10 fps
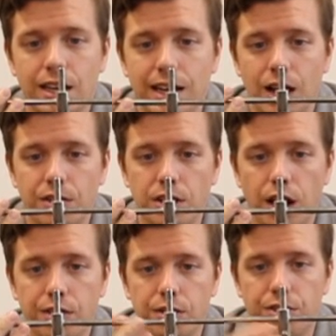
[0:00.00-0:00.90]
Now, the
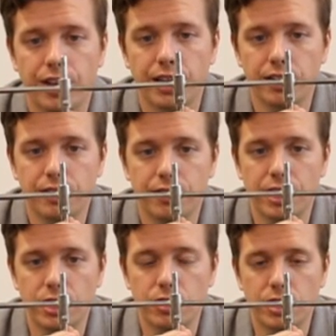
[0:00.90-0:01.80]
other thing
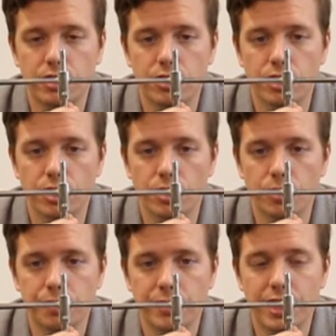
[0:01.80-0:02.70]
that you need to know
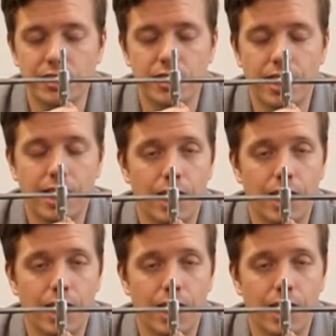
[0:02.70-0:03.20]
is that how